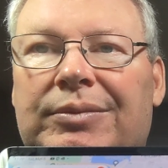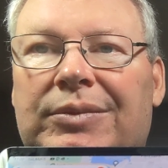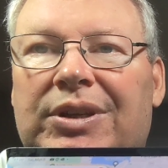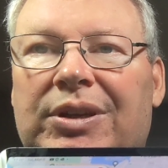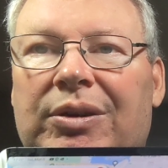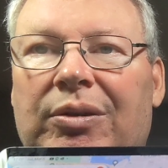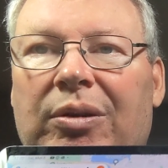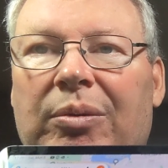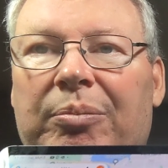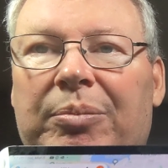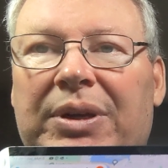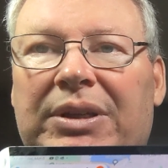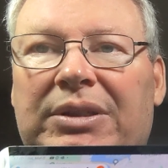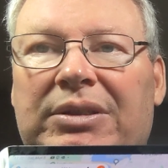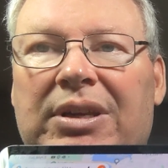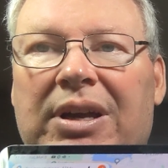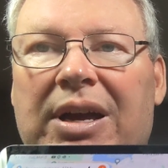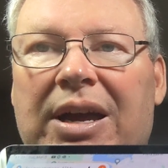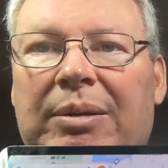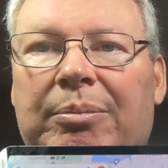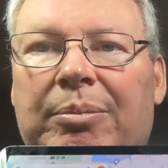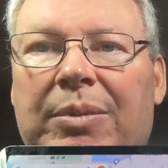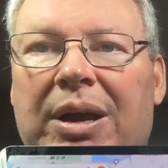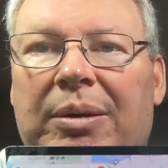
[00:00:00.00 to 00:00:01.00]
A big
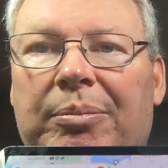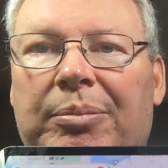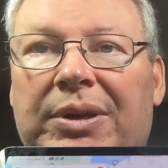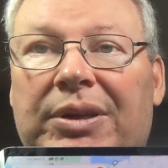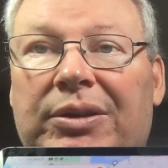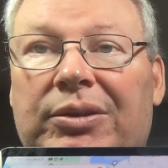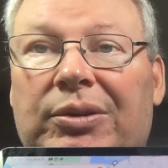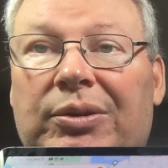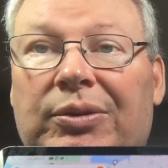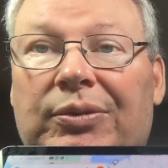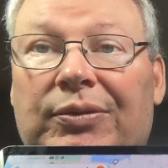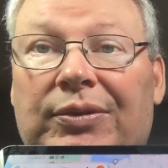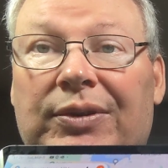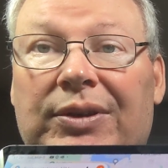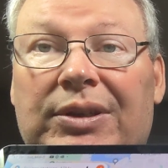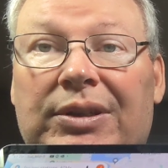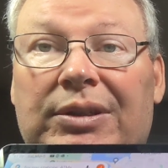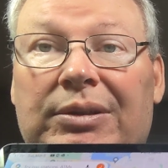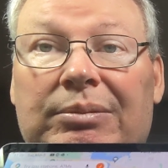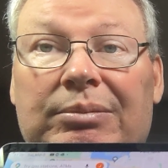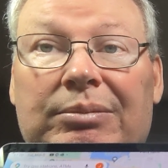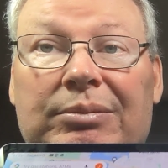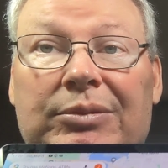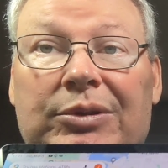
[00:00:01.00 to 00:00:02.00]
tide might be 2
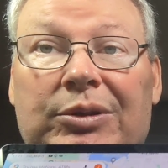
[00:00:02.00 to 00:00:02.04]
feet,